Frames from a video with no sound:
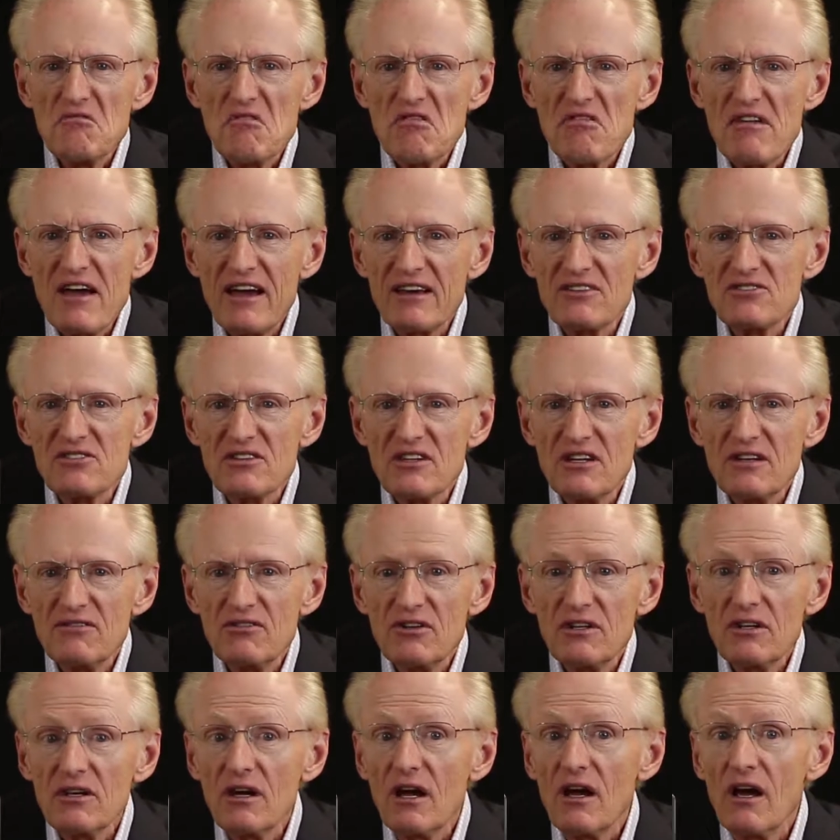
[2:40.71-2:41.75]

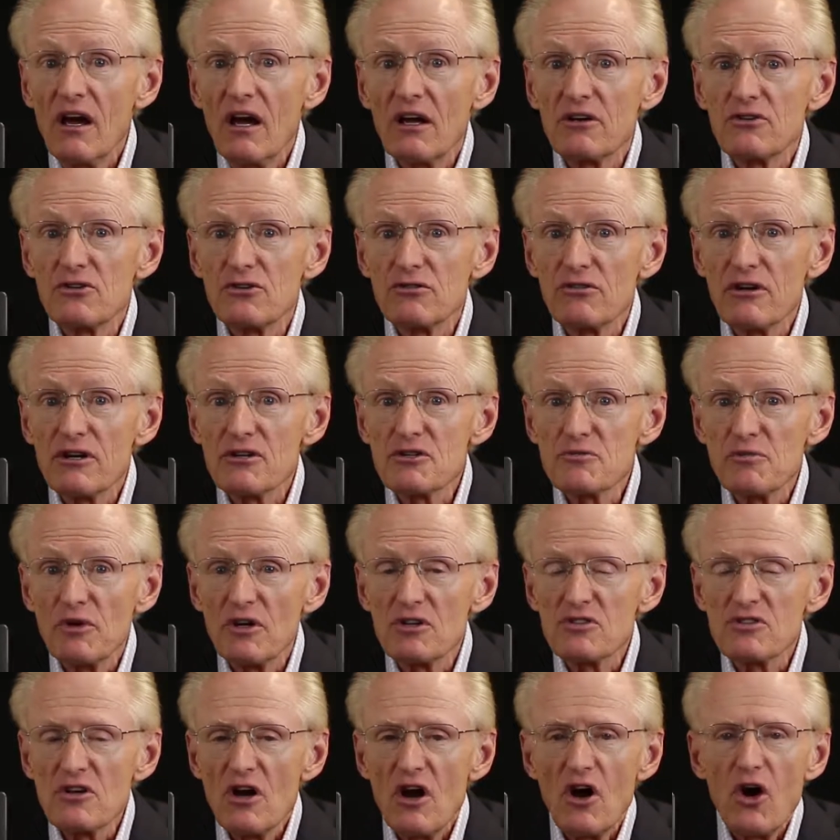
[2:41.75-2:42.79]
Thanksgiving and
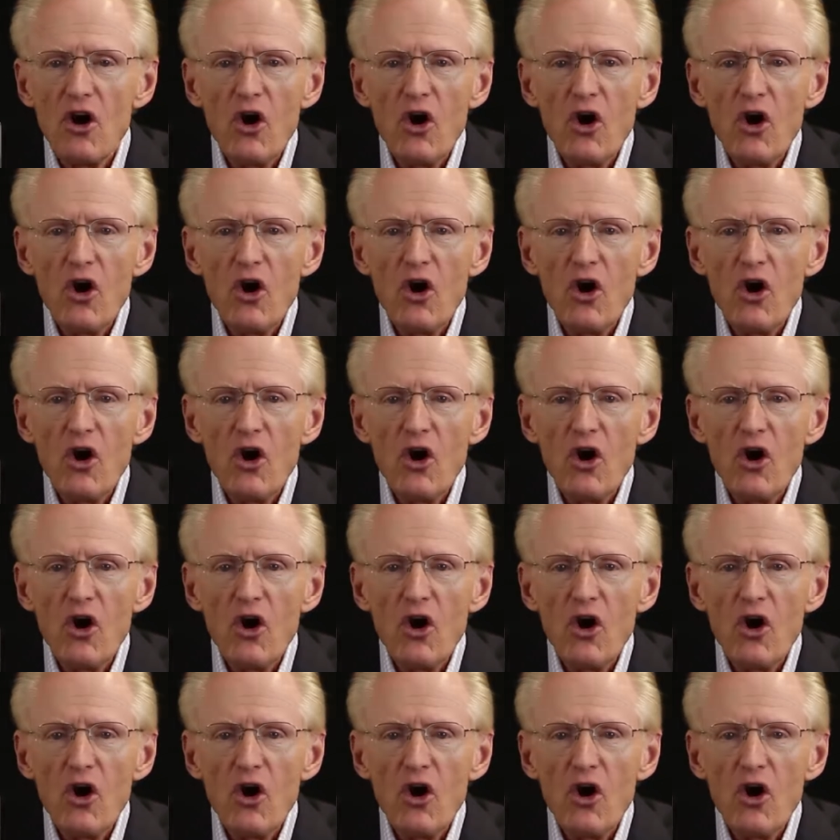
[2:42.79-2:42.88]
Christmas.